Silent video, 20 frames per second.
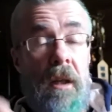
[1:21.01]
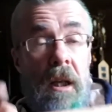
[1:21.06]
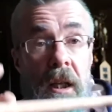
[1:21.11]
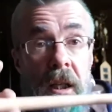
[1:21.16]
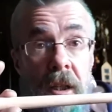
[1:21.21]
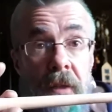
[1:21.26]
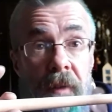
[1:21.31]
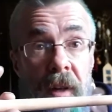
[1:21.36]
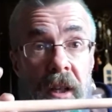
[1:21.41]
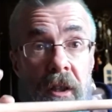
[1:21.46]

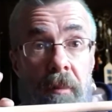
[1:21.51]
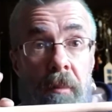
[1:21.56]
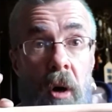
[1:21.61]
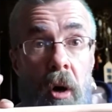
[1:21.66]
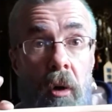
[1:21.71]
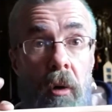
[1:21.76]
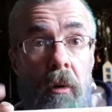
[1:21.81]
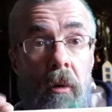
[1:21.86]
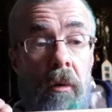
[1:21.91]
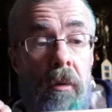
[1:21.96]
It's very
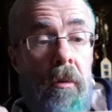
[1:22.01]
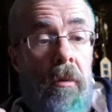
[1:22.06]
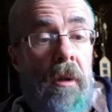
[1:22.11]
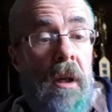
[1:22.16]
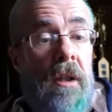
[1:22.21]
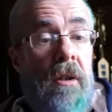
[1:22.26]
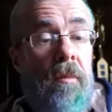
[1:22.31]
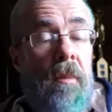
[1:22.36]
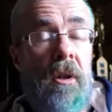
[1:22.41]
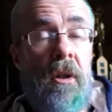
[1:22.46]
small.
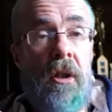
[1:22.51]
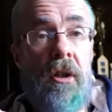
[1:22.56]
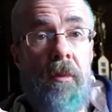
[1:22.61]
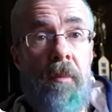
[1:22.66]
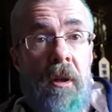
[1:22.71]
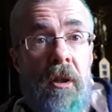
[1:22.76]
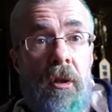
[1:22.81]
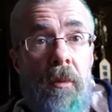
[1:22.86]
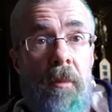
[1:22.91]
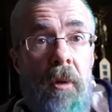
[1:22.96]
It's
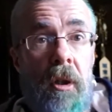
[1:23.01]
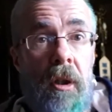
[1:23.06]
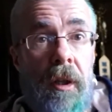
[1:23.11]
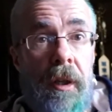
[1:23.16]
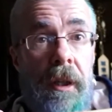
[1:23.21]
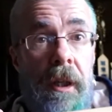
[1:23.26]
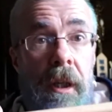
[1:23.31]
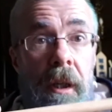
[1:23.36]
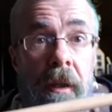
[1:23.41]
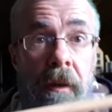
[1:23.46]
much smaller
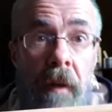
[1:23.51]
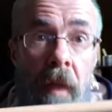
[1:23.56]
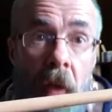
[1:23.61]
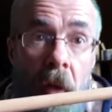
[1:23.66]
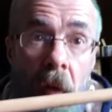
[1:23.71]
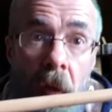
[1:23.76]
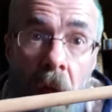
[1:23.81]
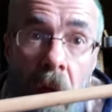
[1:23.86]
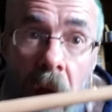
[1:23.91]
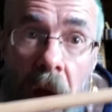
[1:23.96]
than
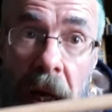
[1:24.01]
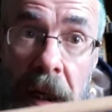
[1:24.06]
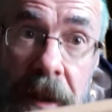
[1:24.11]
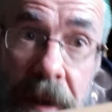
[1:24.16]
a